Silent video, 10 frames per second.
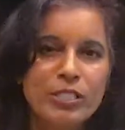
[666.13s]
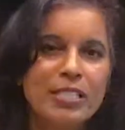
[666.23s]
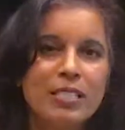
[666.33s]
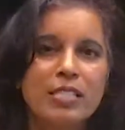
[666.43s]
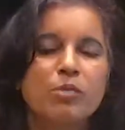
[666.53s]

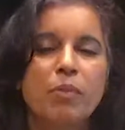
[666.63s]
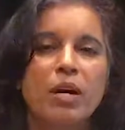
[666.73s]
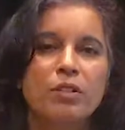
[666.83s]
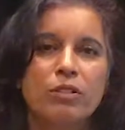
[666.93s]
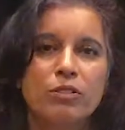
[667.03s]
Using
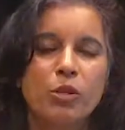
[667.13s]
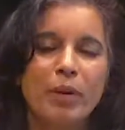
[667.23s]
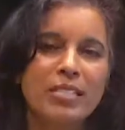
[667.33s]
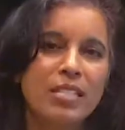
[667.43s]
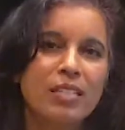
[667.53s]
this
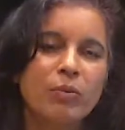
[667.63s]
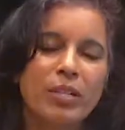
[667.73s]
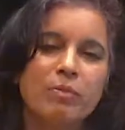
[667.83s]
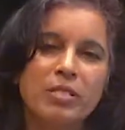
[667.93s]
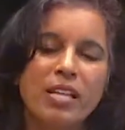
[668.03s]
model, so
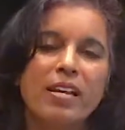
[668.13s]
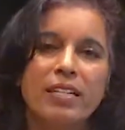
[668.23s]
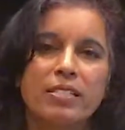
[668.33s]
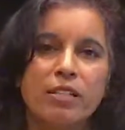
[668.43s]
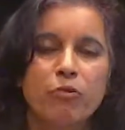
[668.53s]
basically what
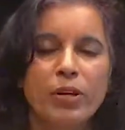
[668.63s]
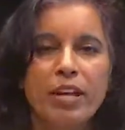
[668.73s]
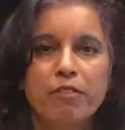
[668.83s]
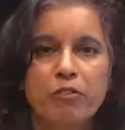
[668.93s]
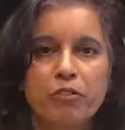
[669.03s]
I'm saying
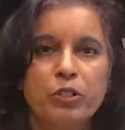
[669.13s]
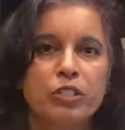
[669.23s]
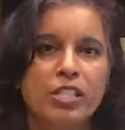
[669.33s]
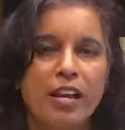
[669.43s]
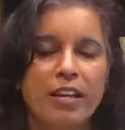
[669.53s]
is if we have
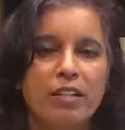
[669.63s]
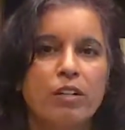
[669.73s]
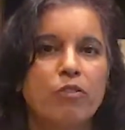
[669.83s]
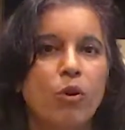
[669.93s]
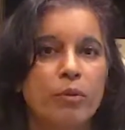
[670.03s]
a fuel
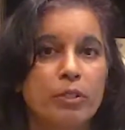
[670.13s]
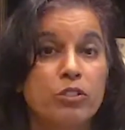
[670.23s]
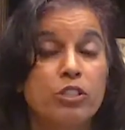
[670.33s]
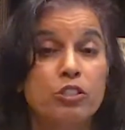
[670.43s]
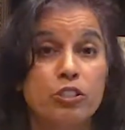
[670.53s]
tank of
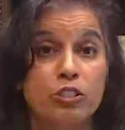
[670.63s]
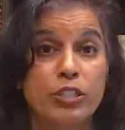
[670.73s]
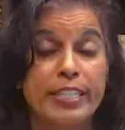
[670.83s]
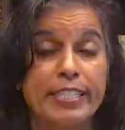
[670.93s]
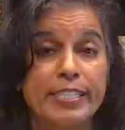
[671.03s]
hormones
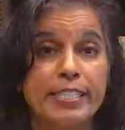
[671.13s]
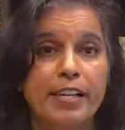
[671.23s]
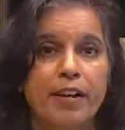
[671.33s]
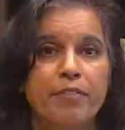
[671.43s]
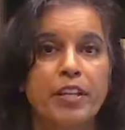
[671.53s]
and
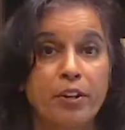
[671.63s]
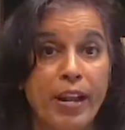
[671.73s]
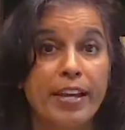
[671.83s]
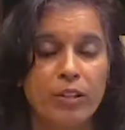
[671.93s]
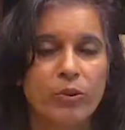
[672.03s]
nutrients
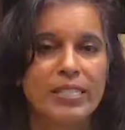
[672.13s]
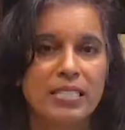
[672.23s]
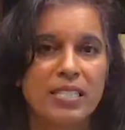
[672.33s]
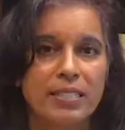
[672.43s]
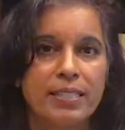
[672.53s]
that are
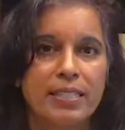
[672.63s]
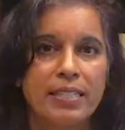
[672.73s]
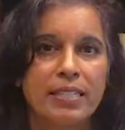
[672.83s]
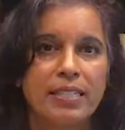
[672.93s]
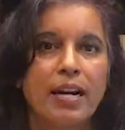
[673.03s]
adequate,
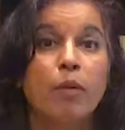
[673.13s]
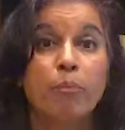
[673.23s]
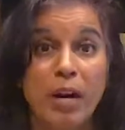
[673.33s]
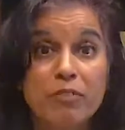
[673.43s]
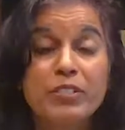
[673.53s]

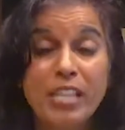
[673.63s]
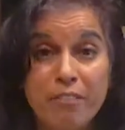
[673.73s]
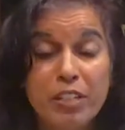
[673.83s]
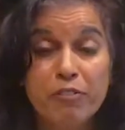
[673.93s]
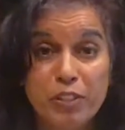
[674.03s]

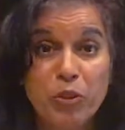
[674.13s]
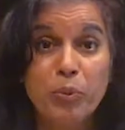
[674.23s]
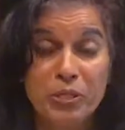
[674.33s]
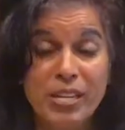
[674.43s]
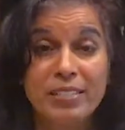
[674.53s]
above
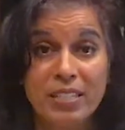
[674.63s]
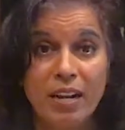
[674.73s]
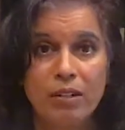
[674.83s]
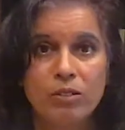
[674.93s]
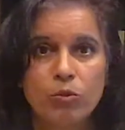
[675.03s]
75th
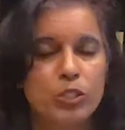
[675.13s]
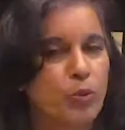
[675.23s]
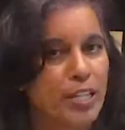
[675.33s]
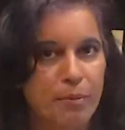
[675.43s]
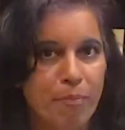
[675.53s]

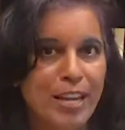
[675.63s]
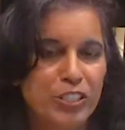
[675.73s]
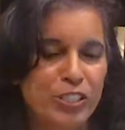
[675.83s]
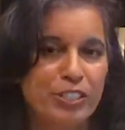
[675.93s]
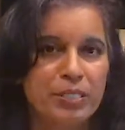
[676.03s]
percentile, which we
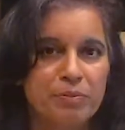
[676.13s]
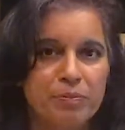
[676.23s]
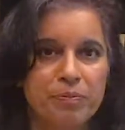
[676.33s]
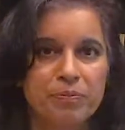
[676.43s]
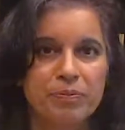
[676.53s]
can
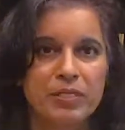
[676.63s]
measure,